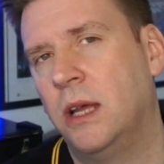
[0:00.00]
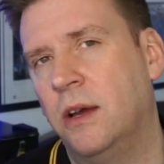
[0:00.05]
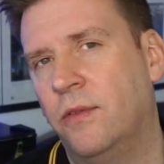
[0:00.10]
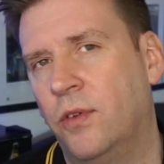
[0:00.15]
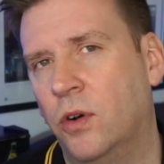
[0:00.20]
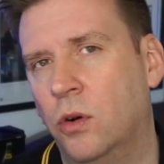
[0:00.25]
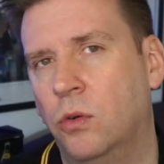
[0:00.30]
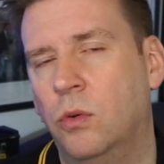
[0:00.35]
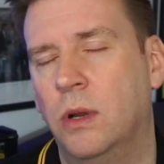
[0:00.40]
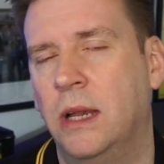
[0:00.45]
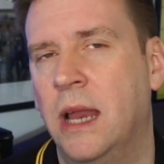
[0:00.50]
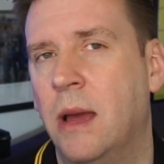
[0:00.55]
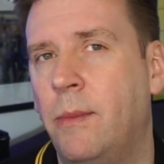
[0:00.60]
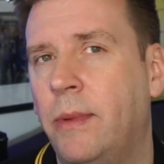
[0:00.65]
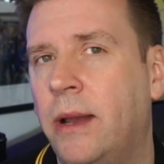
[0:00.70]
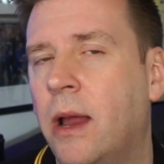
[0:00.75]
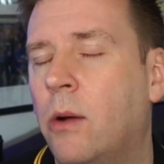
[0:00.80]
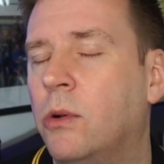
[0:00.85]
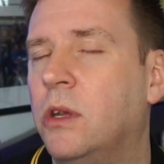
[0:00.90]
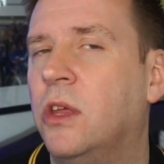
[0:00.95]
of all, let me
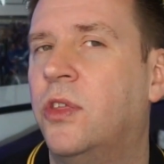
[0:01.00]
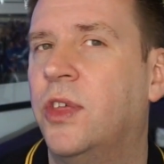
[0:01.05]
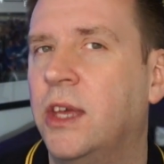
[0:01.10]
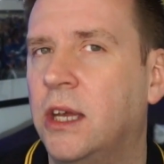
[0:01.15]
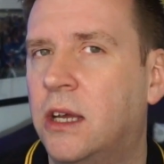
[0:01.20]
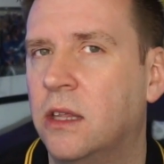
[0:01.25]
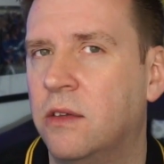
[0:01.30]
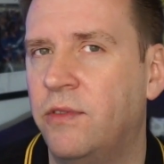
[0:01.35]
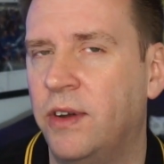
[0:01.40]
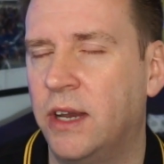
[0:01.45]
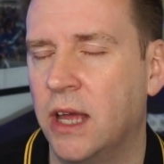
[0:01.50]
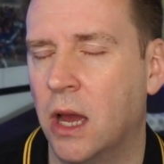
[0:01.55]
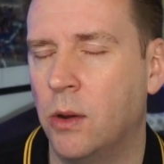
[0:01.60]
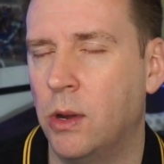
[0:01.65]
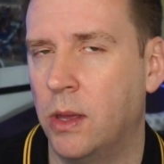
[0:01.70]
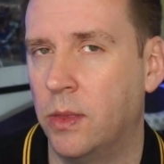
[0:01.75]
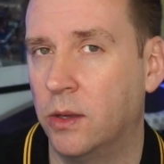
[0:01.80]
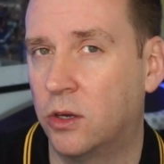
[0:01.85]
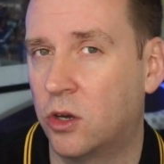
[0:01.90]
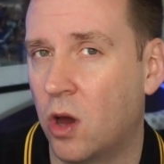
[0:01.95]
know what you think of the video
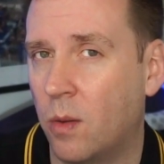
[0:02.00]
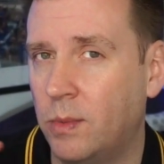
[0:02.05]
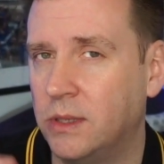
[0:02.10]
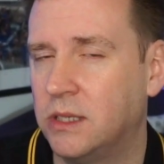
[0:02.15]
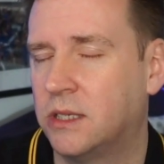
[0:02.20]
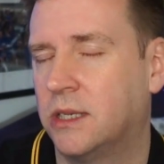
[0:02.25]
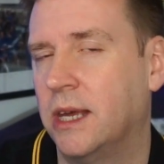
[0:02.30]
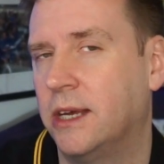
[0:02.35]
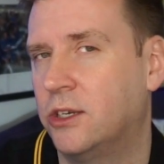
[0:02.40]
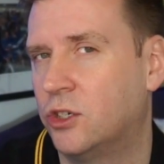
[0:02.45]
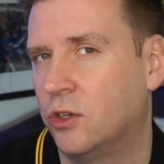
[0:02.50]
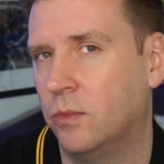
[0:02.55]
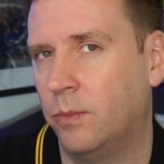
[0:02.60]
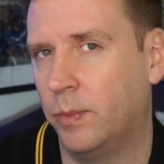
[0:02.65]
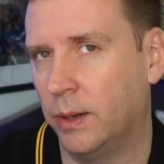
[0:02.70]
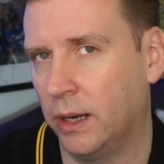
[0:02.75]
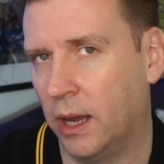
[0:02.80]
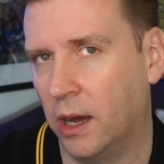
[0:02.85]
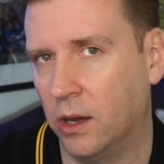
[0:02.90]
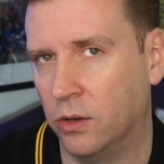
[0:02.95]
in the comments section
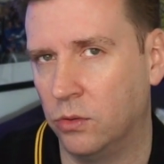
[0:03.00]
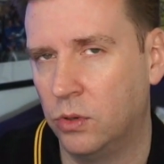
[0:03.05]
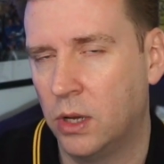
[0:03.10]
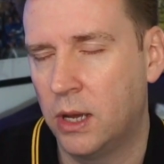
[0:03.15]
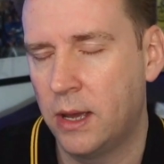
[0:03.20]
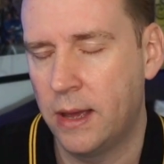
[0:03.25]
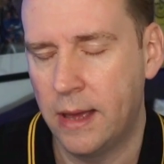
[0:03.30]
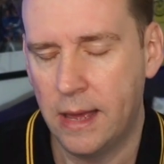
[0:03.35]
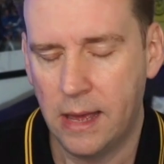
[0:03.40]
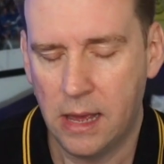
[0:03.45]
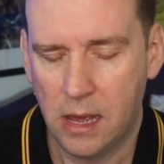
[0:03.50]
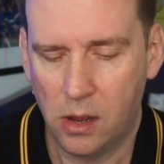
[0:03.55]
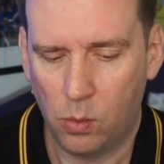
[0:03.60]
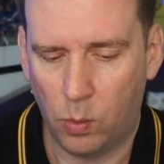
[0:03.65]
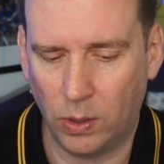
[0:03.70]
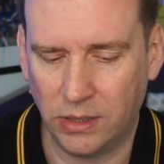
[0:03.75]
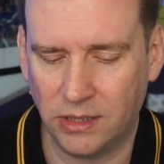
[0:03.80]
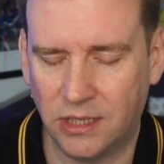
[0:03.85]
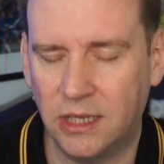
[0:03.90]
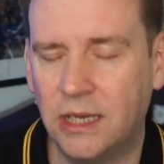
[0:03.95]
below.
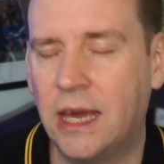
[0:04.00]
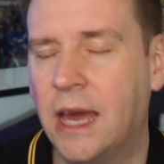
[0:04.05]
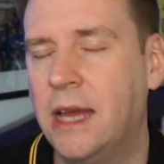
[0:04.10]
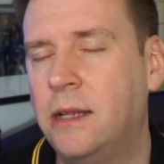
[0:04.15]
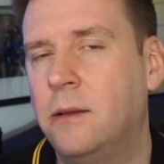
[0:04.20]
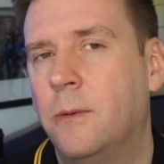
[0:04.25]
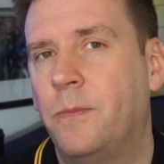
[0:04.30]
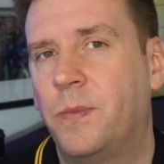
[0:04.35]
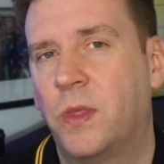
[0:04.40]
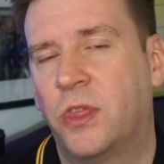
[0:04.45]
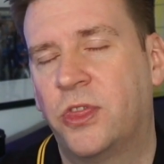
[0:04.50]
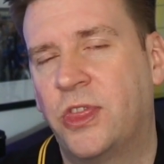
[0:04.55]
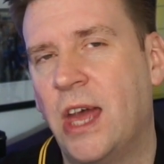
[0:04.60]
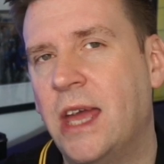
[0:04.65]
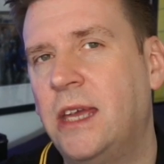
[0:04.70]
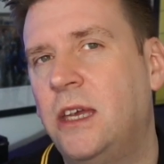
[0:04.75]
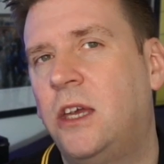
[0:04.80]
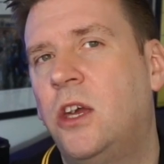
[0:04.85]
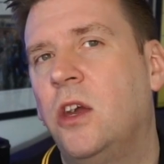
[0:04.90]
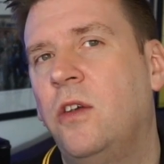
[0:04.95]
Once again,
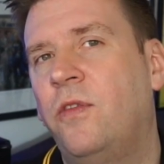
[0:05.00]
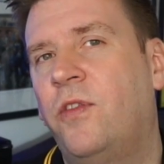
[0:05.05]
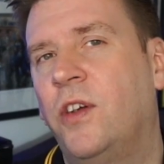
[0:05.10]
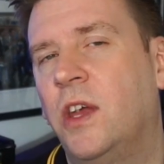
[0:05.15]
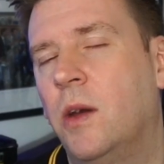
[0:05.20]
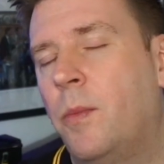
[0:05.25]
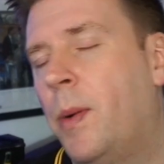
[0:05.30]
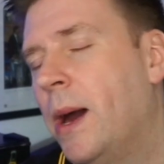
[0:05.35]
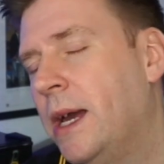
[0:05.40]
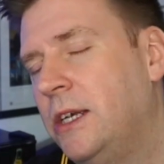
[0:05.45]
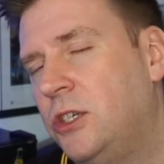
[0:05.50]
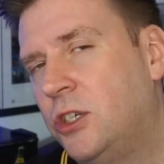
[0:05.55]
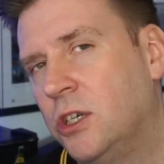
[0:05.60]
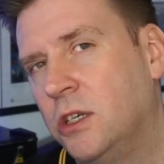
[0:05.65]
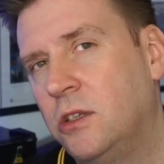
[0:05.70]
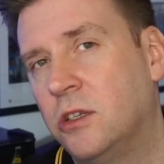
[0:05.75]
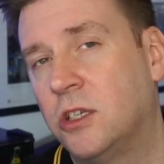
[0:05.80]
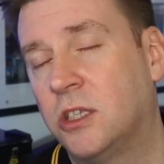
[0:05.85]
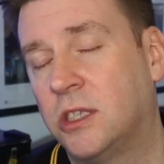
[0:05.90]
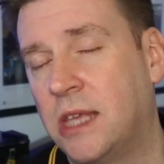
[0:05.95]
thank you for your
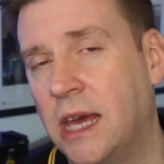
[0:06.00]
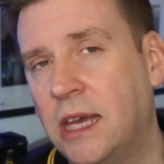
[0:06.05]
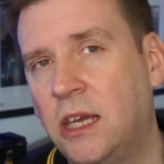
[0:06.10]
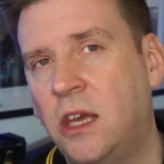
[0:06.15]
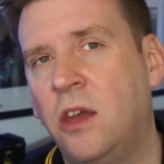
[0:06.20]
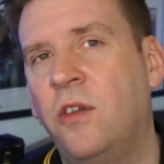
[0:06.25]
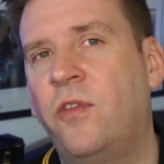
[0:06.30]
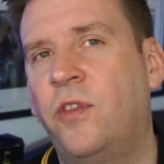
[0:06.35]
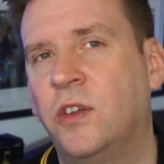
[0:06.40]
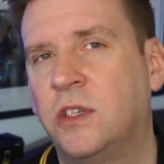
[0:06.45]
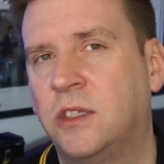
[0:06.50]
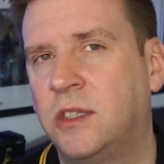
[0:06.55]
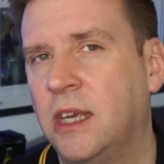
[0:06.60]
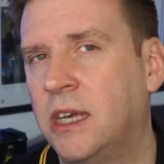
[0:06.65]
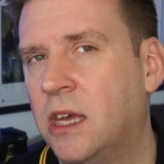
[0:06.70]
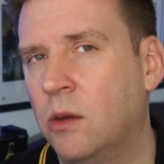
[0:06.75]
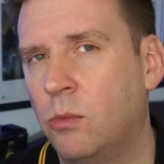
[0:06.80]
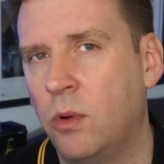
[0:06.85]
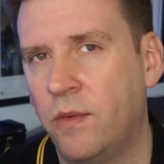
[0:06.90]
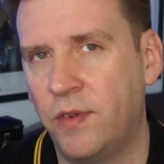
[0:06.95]
patience. Thank you for
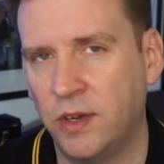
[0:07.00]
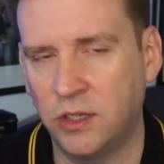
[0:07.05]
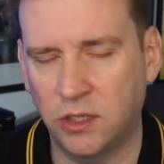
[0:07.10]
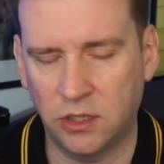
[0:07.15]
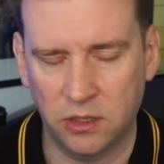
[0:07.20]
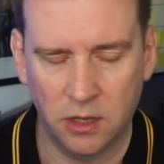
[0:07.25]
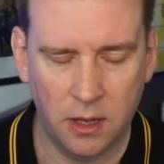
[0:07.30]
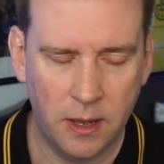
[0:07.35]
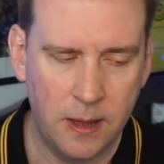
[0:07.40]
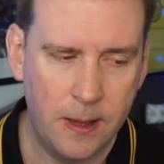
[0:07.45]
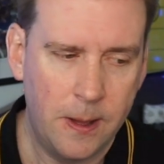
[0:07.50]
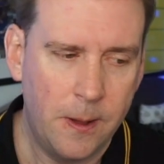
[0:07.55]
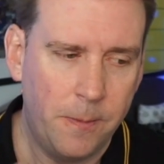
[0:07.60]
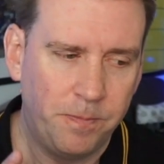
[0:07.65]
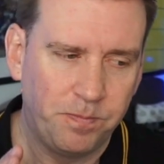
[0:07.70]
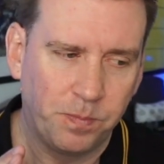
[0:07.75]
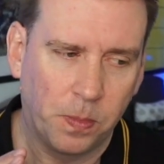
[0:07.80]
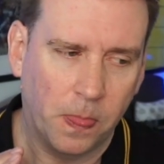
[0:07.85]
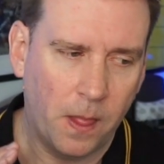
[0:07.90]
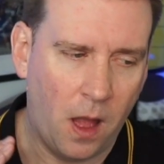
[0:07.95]
sticking with us.
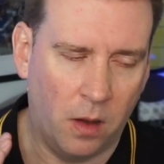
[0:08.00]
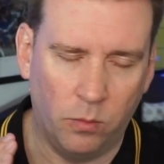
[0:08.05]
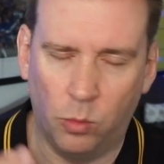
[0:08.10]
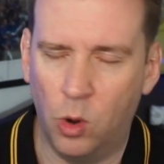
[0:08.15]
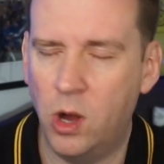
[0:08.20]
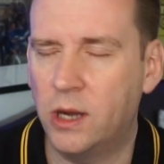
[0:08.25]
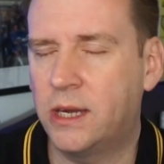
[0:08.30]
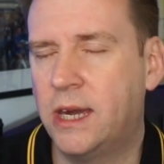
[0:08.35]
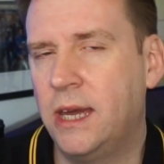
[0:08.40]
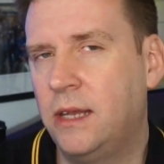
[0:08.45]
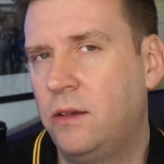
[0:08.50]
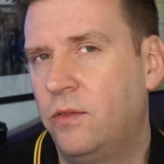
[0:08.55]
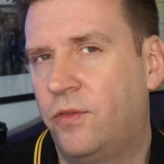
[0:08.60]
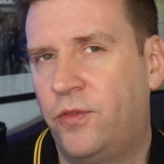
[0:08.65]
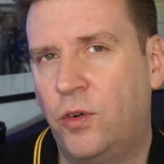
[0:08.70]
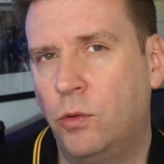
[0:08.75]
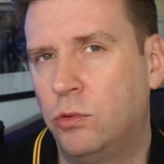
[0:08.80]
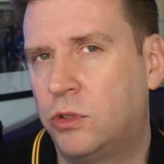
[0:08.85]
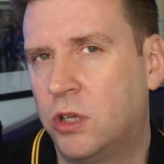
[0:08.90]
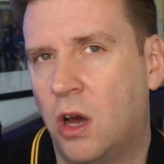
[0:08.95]
I'm working
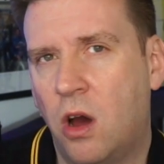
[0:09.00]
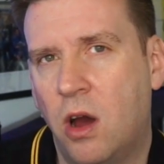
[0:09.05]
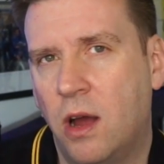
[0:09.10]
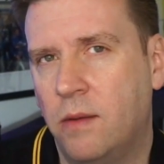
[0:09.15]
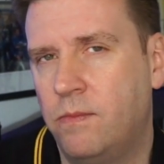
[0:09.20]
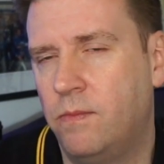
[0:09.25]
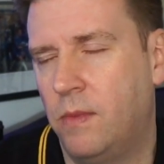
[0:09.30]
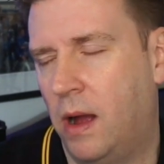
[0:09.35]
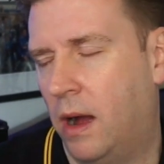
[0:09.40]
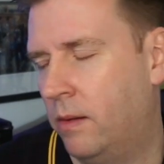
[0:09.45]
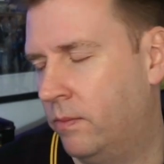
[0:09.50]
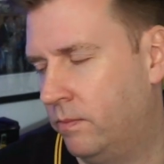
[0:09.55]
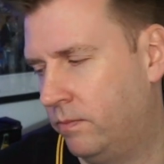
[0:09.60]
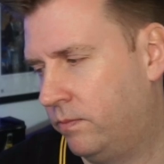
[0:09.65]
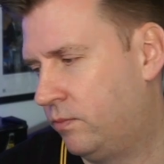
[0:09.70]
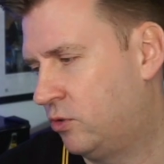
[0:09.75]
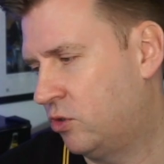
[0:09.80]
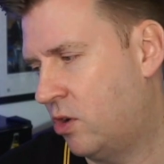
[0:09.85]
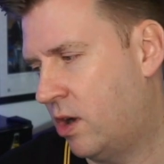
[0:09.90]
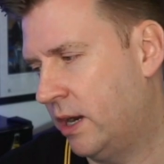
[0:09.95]
full time. I'm
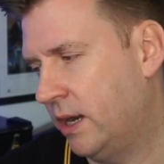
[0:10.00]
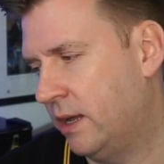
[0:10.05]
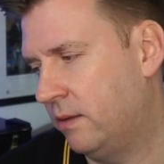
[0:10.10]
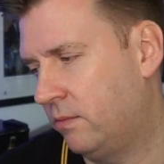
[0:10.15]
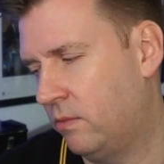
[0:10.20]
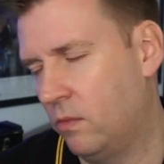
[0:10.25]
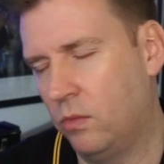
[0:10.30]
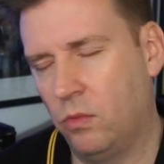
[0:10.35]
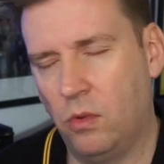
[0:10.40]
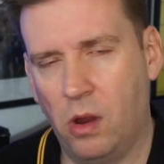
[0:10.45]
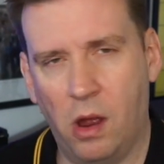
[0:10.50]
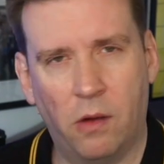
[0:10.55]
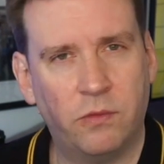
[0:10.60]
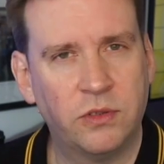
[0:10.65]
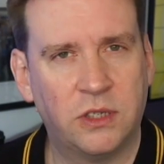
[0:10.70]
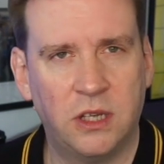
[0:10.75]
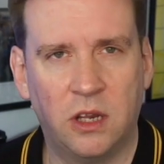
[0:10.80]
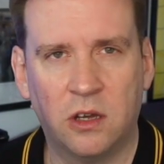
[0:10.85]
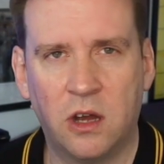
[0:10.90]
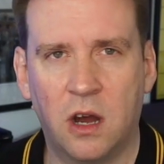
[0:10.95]
trying to
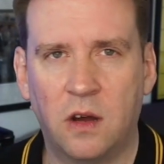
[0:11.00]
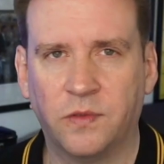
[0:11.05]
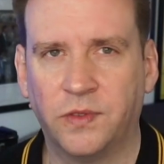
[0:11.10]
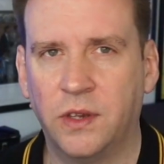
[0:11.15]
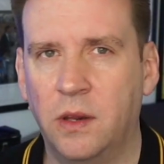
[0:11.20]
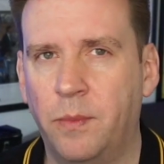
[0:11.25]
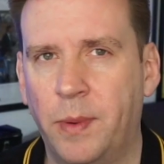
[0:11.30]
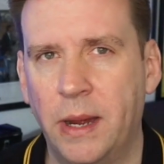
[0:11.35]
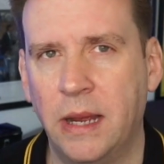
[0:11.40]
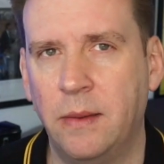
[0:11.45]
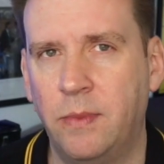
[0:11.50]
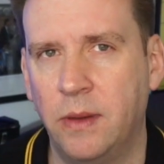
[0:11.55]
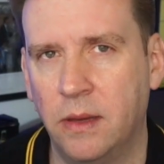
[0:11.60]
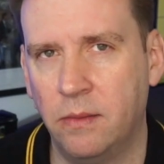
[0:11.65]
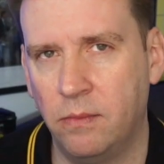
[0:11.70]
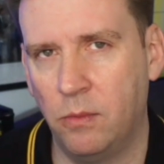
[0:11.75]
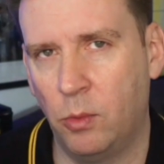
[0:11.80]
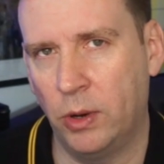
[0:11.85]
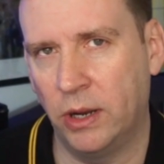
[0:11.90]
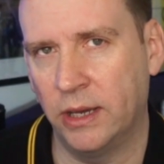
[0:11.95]
obviously look after the baby
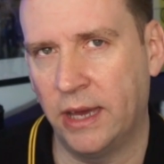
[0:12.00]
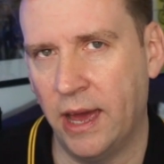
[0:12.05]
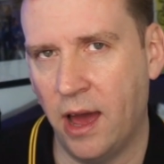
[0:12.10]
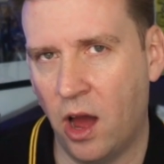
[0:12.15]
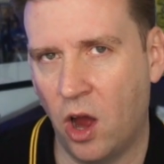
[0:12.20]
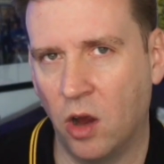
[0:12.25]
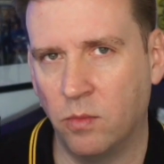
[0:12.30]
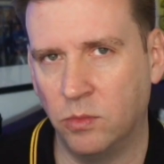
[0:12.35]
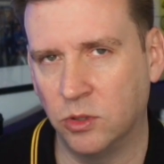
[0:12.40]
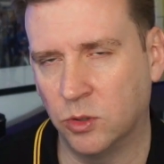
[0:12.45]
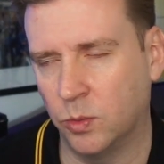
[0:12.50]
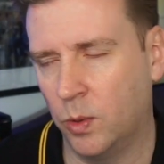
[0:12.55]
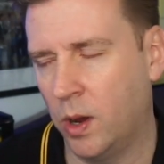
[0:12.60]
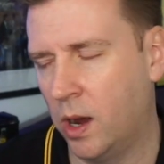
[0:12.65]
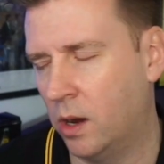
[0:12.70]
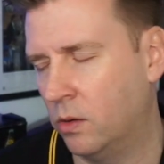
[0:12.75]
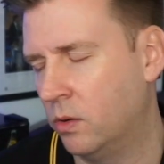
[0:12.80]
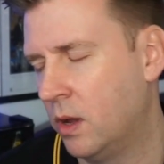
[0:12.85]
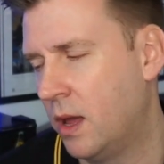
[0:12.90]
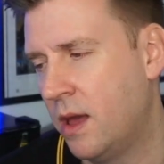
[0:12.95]
when I get home as well.